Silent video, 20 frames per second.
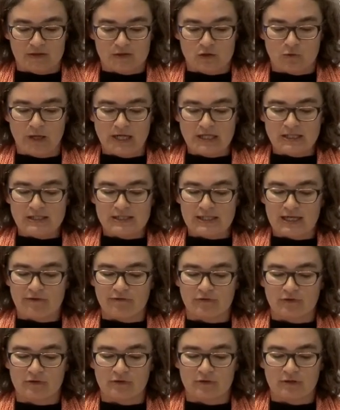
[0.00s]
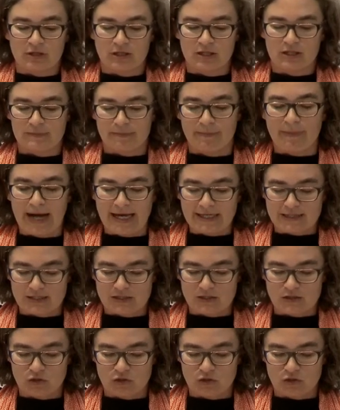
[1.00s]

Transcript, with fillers: 27 master